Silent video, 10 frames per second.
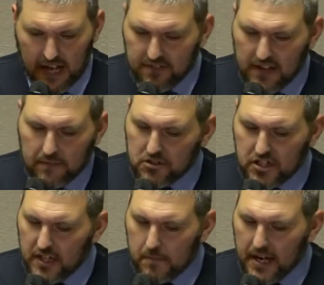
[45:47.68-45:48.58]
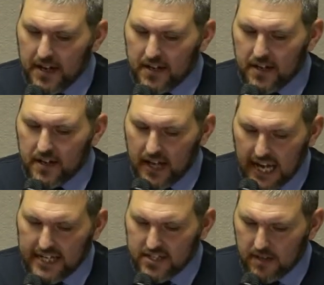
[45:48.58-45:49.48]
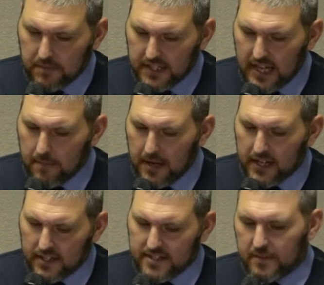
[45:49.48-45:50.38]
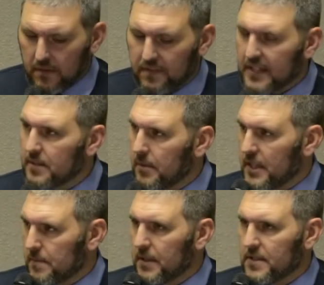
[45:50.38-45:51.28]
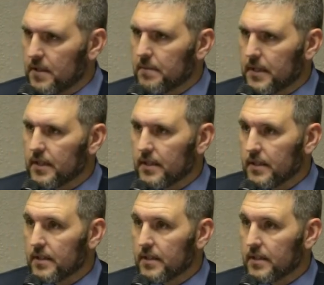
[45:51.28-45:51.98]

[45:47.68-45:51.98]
I've never seen a man hate something that bad unless they were victimized by something.